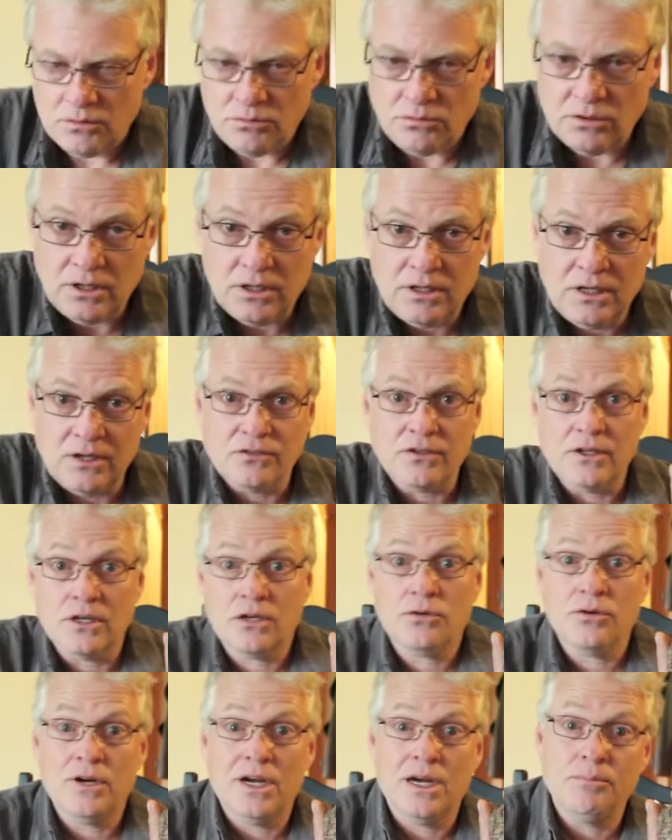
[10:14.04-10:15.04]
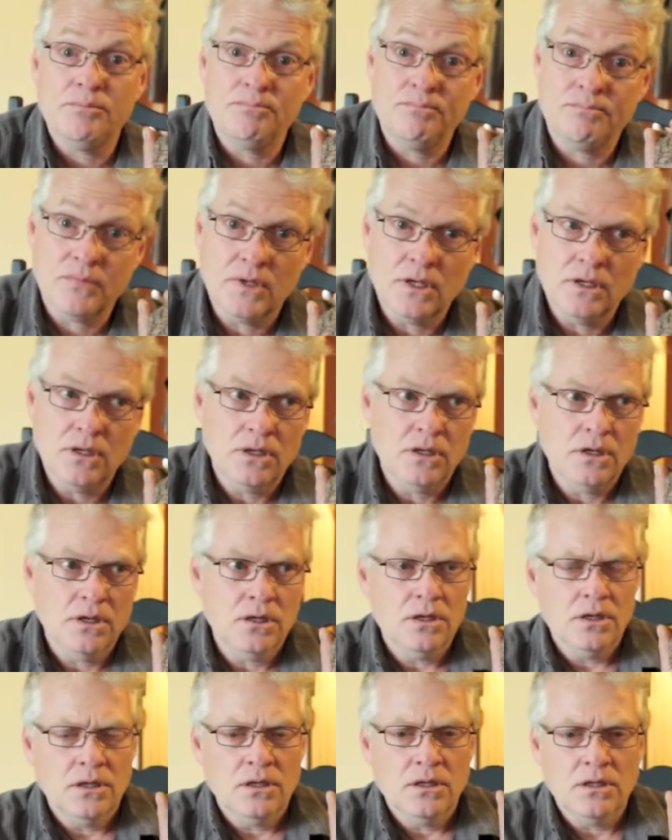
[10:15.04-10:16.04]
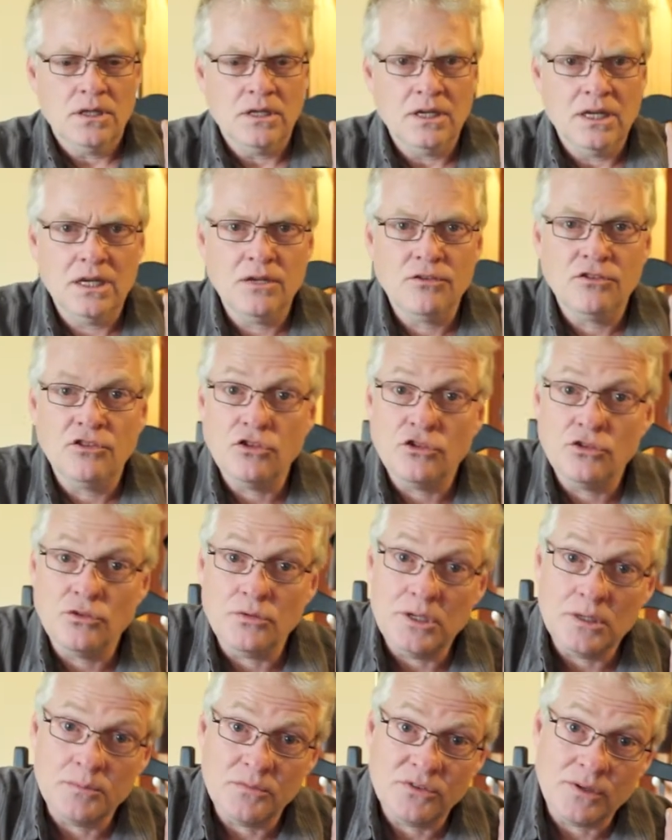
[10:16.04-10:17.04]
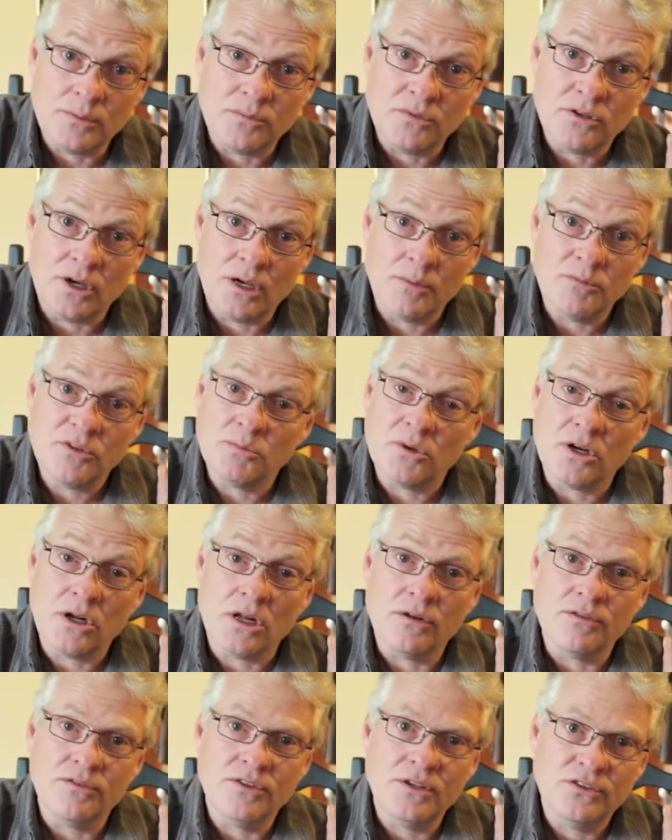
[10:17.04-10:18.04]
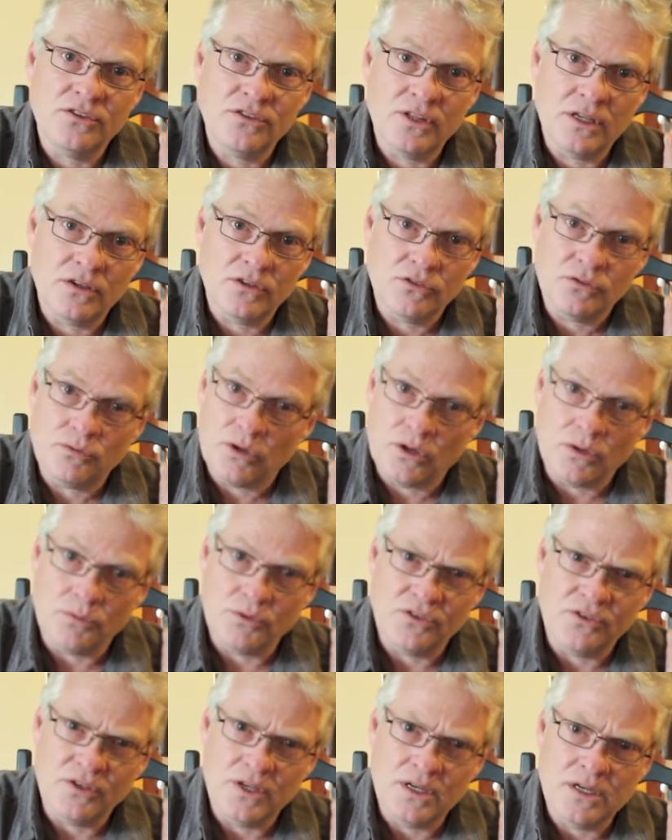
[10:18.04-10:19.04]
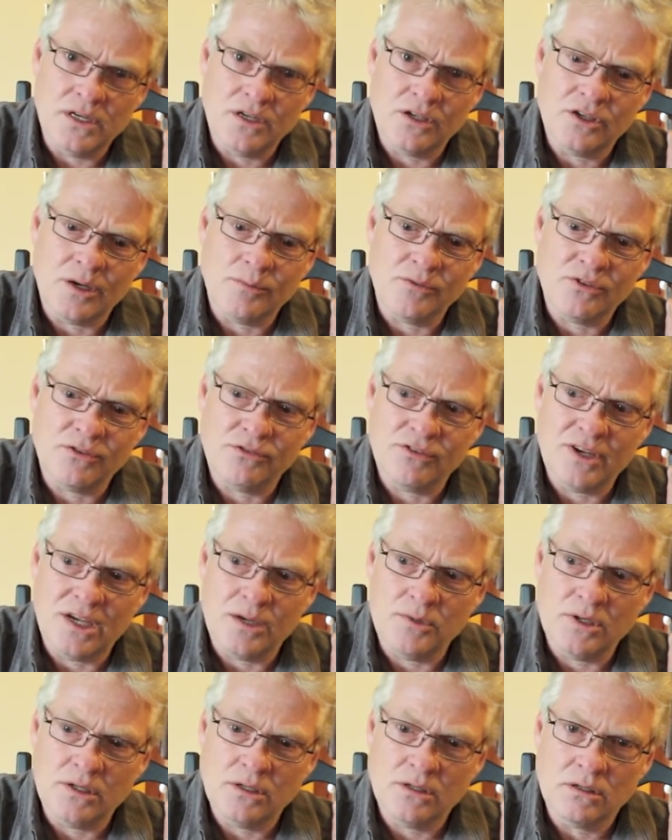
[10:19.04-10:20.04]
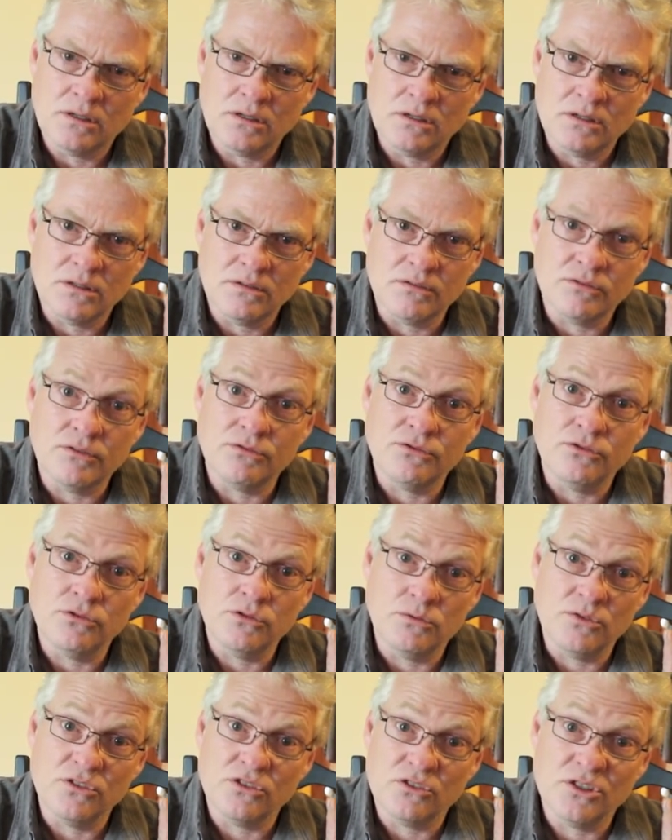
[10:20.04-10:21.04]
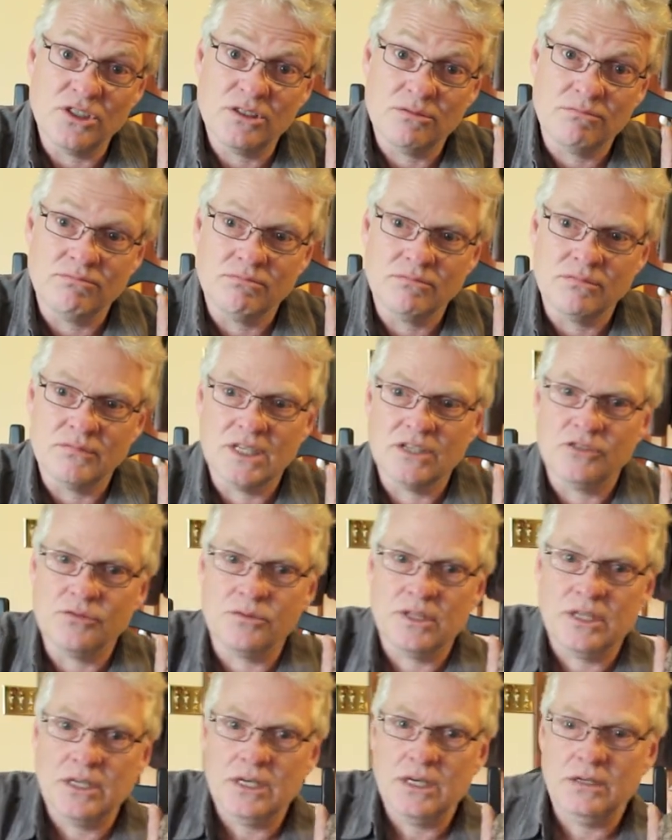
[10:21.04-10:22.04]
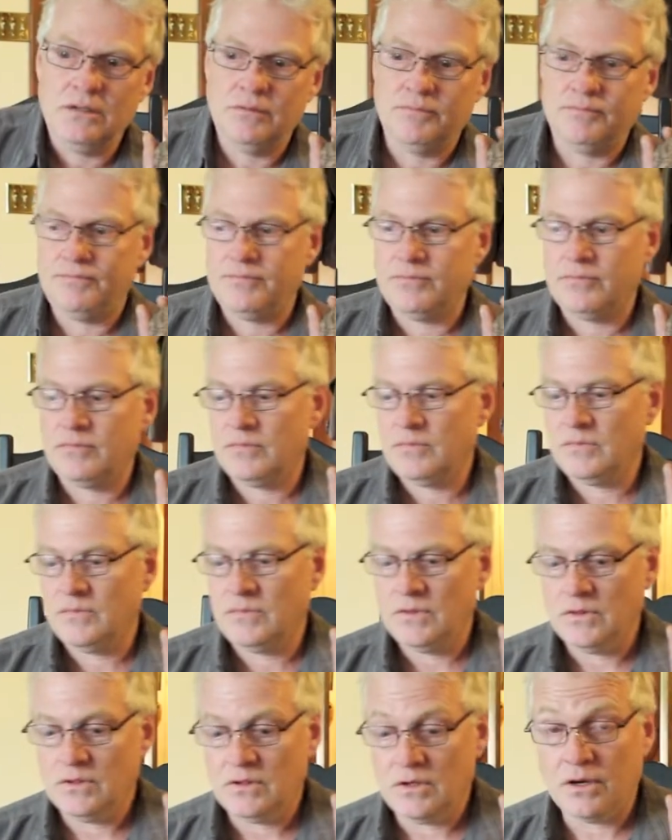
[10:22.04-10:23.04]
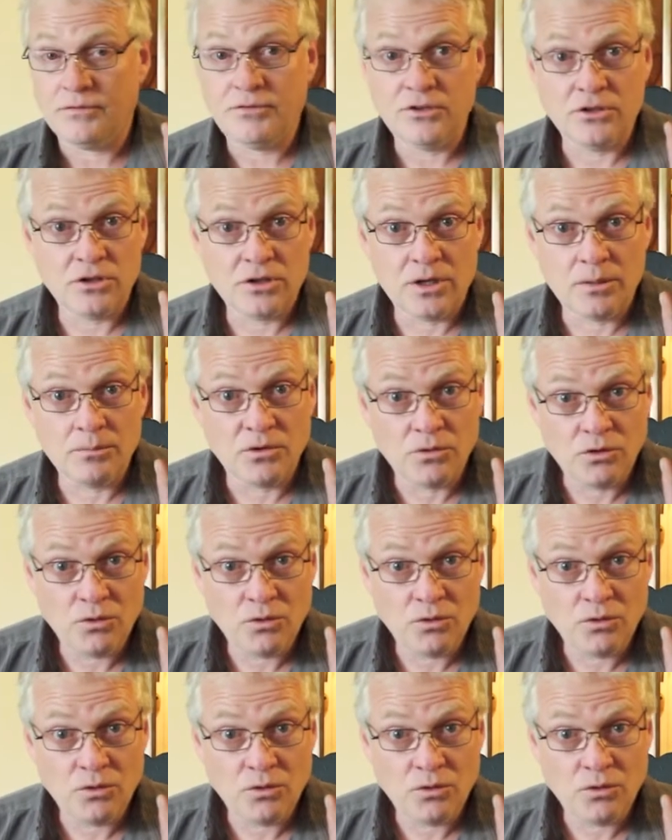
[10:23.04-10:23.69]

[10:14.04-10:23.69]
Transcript: They really taste like crap. The natives used to eat them sometimes, but all of these things were always eaten in times of famine. if the food was good, and that's what they ate. Oftentimes